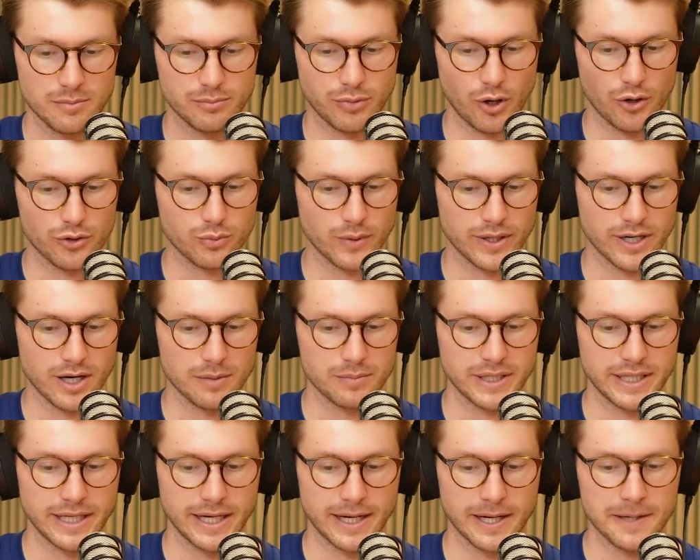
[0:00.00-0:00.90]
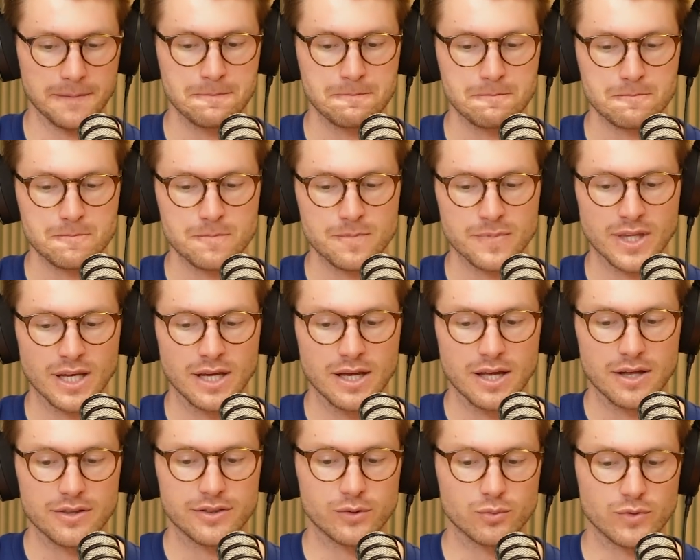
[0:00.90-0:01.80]
Both went up here.
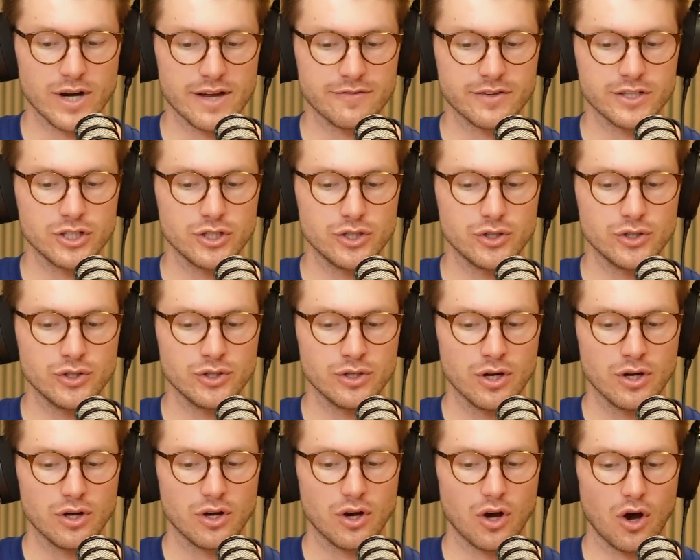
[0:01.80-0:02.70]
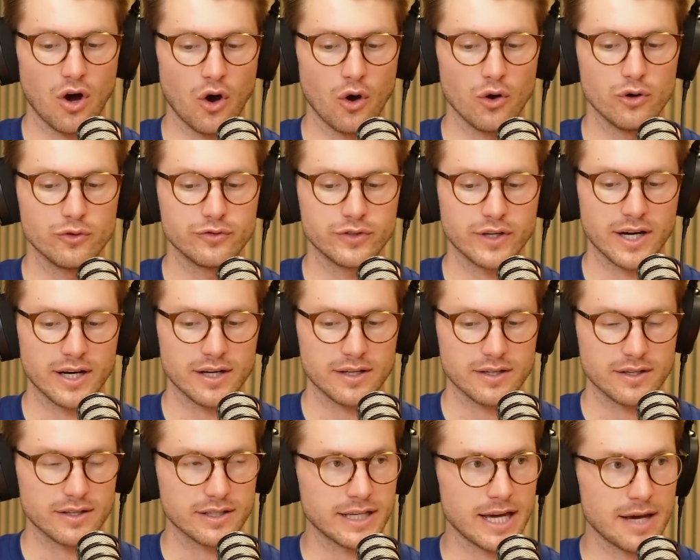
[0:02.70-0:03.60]
The revenue
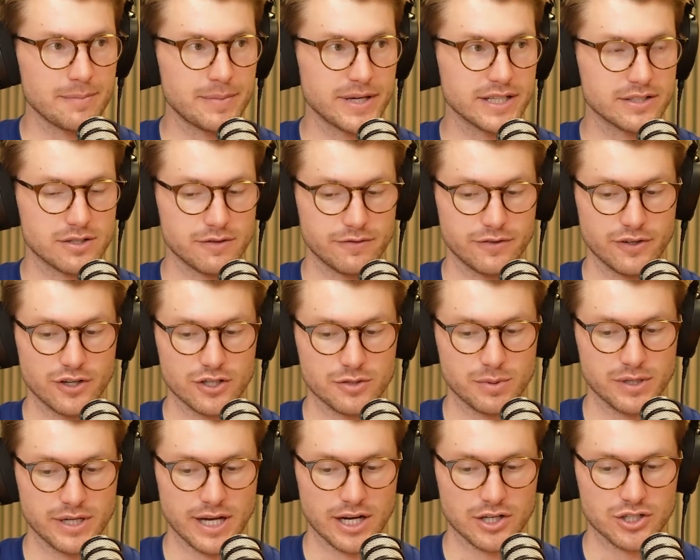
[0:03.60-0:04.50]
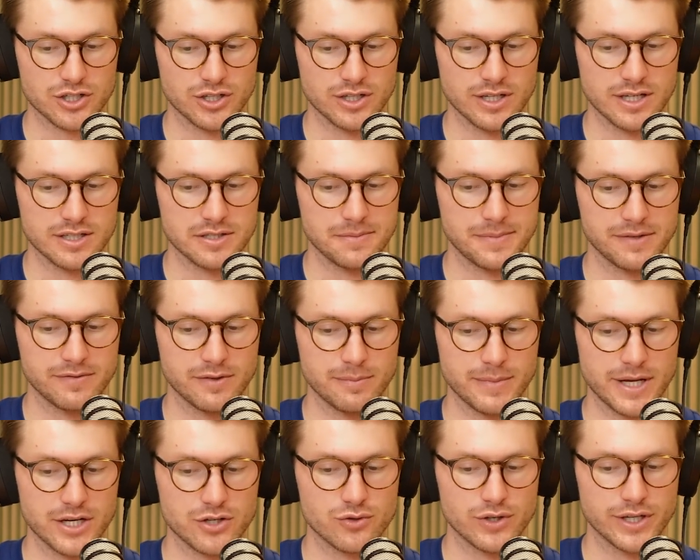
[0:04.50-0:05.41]
over Capex to first production as a bit of a
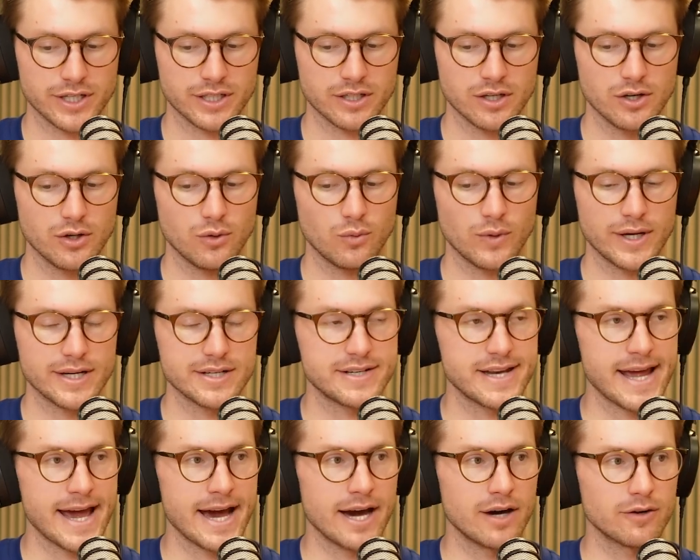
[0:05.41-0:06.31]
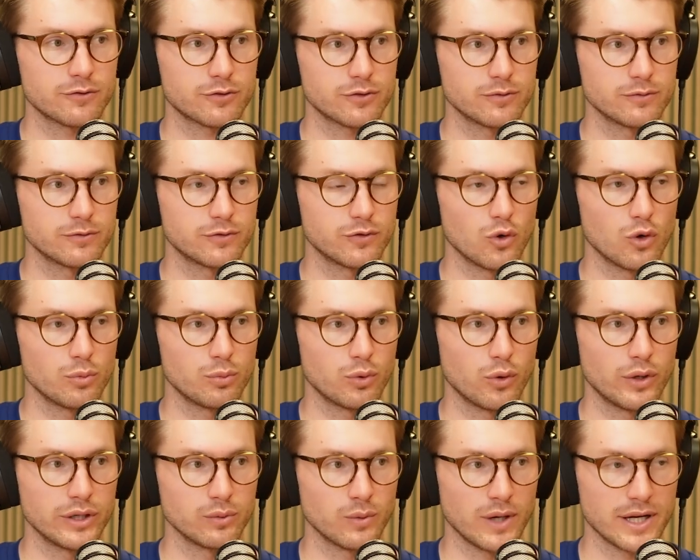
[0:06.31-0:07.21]
metric went down from
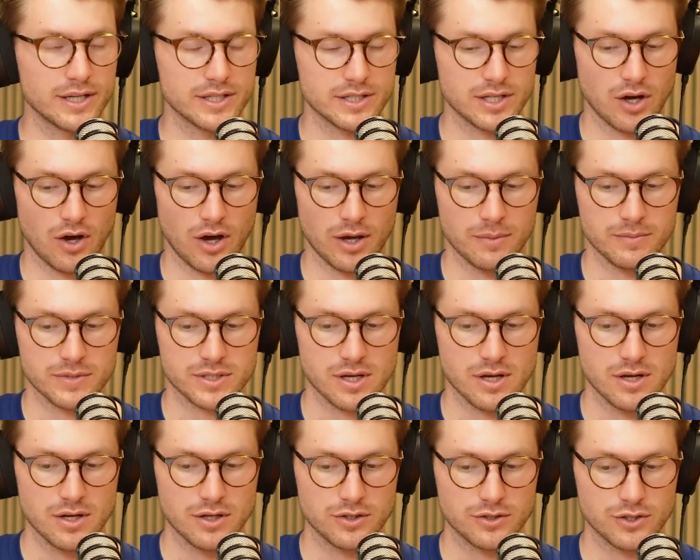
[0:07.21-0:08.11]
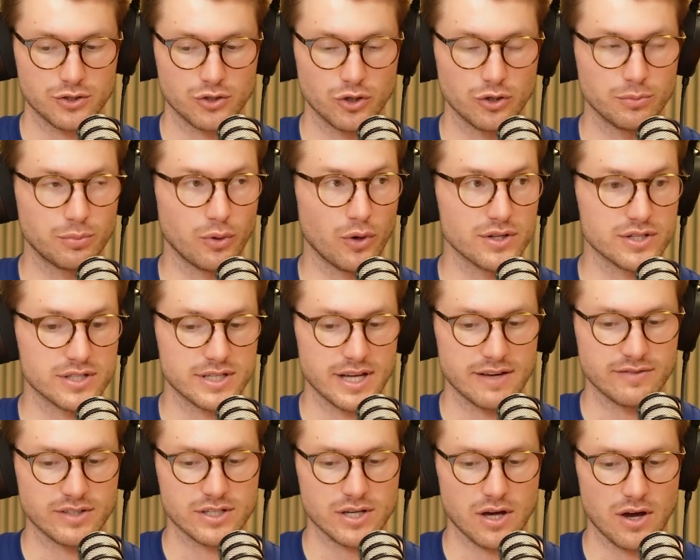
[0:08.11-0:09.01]
4.1 times to
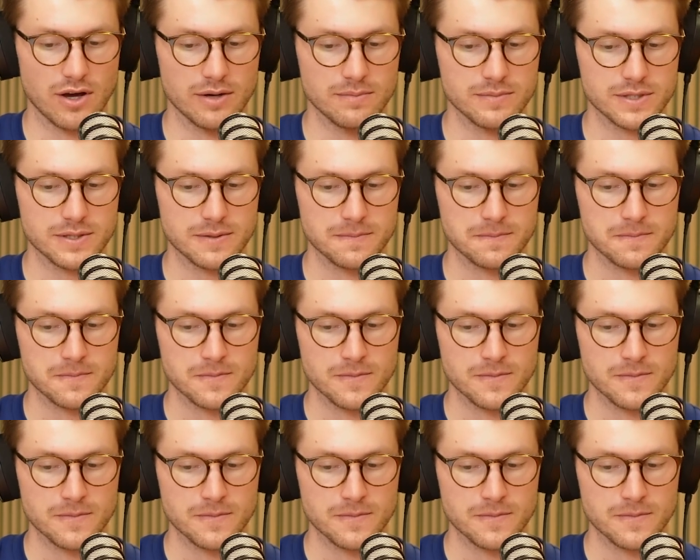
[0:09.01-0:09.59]
2.7 times.